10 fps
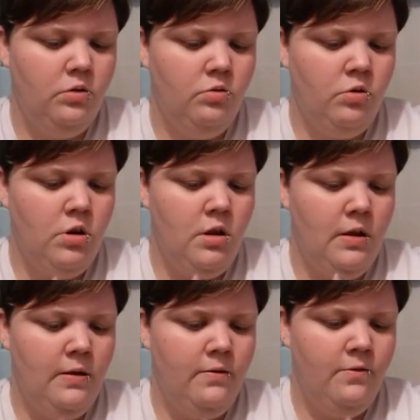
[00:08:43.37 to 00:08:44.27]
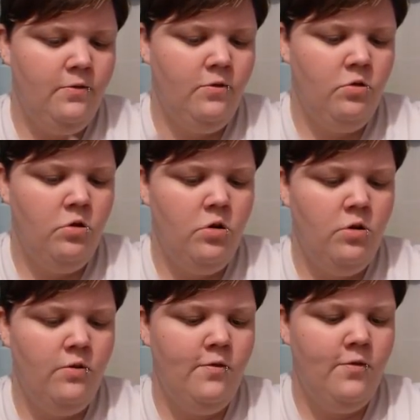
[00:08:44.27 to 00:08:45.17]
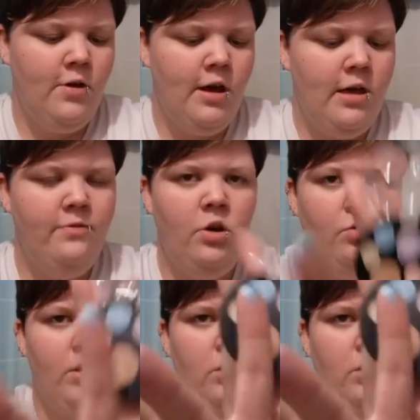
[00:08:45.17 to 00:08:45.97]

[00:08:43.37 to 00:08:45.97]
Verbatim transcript: three, four, five, going